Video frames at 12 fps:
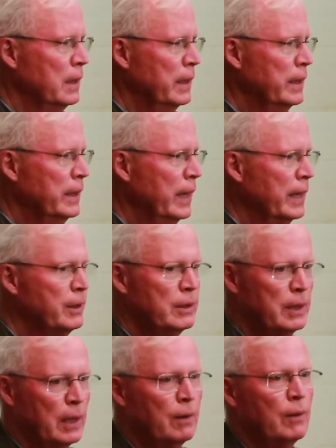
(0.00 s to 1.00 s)
He had
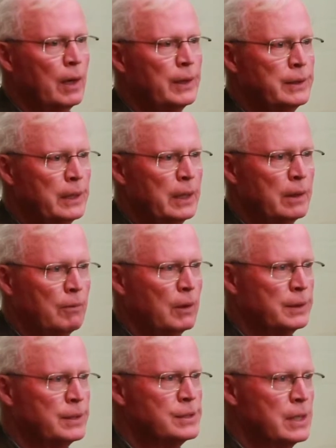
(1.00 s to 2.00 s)
no idea what
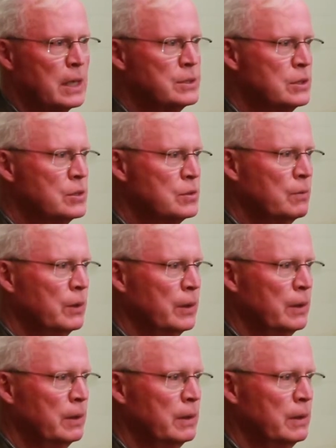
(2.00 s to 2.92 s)
disasters were.